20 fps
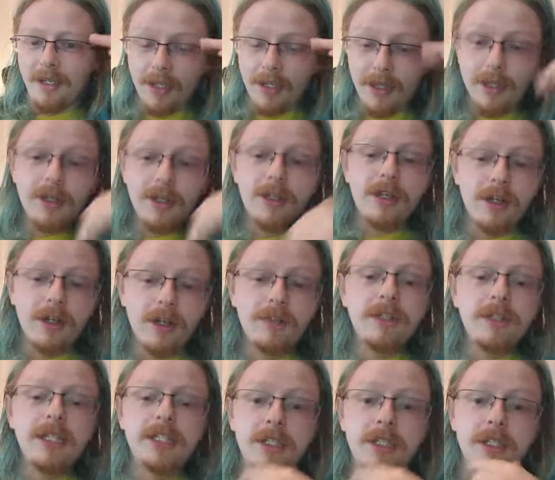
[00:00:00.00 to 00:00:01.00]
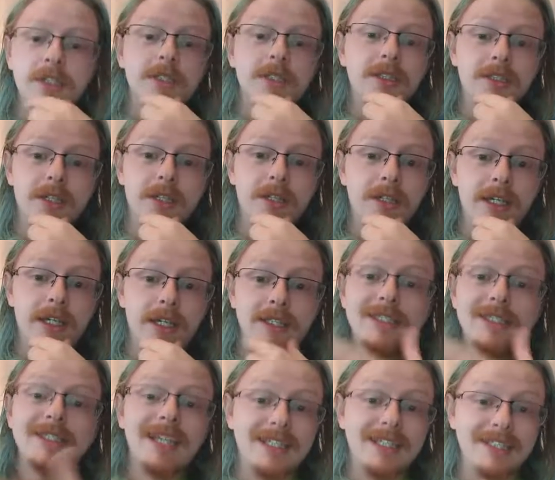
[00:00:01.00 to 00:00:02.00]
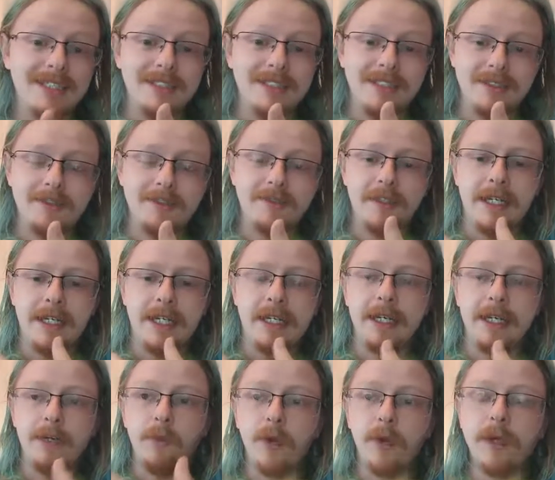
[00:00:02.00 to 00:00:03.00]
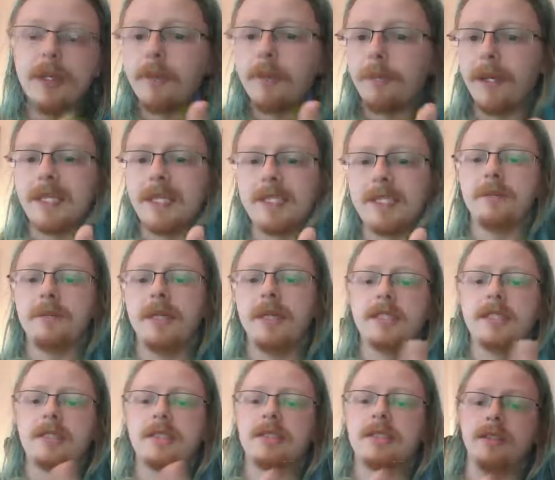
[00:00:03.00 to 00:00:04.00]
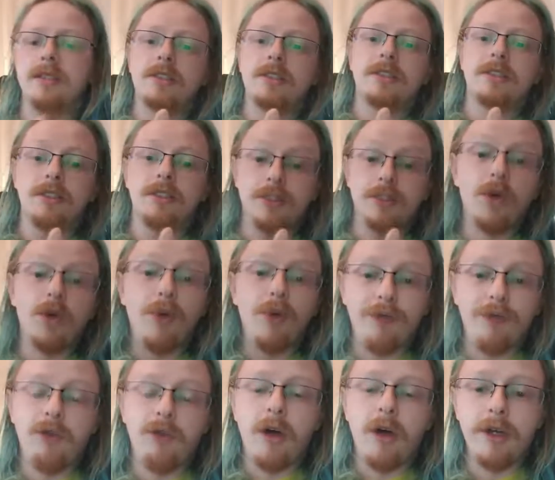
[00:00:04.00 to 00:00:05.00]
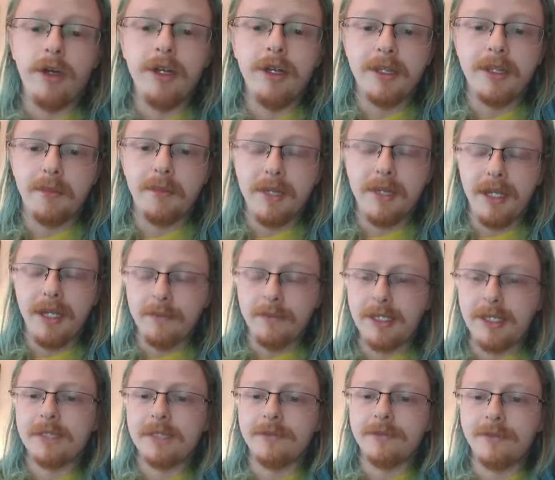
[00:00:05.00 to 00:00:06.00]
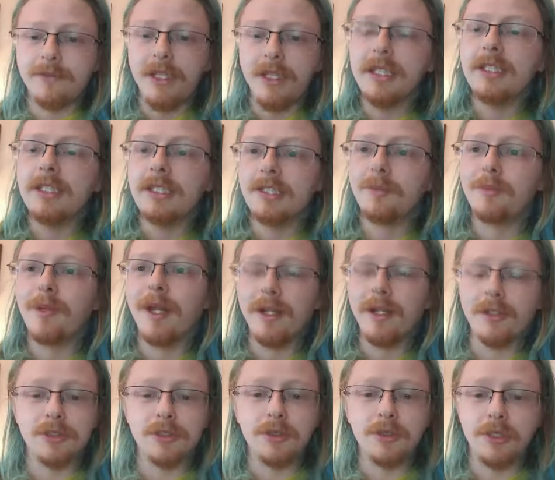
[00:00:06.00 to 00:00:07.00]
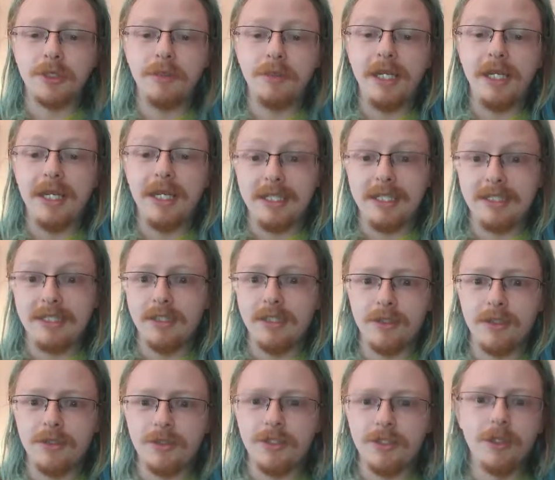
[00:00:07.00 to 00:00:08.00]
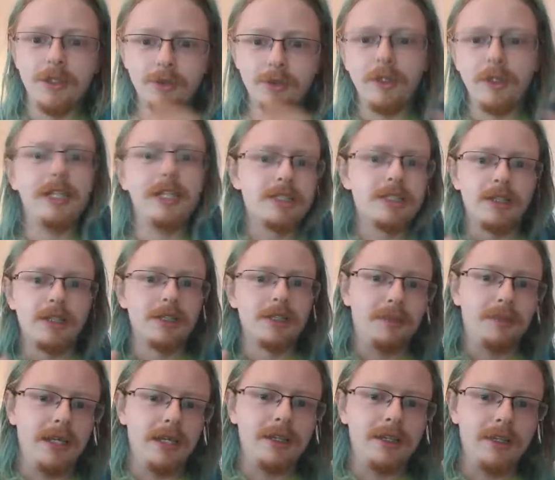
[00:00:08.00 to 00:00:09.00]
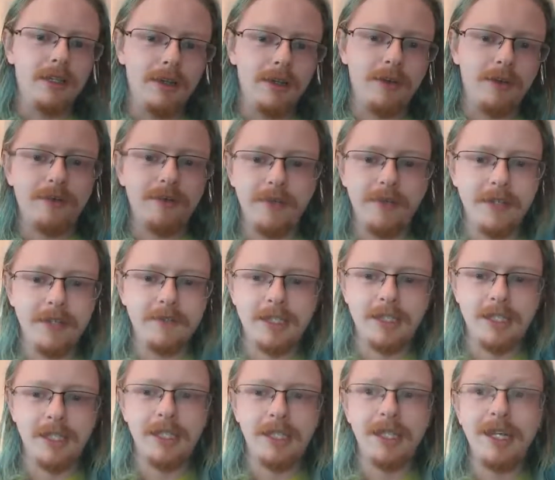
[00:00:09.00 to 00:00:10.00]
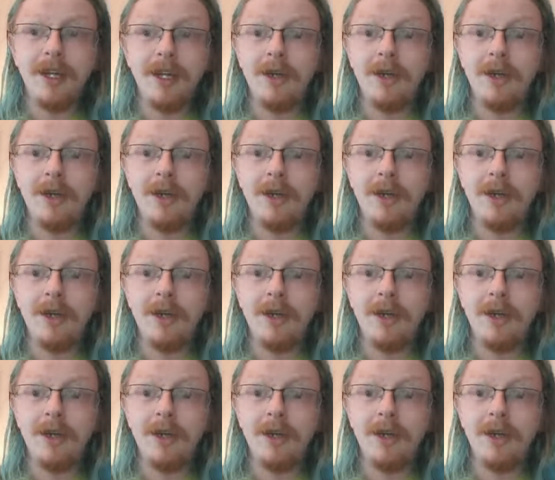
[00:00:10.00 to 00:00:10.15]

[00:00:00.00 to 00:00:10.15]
the current research that's out says that it's fine, and one of the biggest myths that's going round at the minute, and misinformation that's spreading on social media, is that there's no research being done on 5G,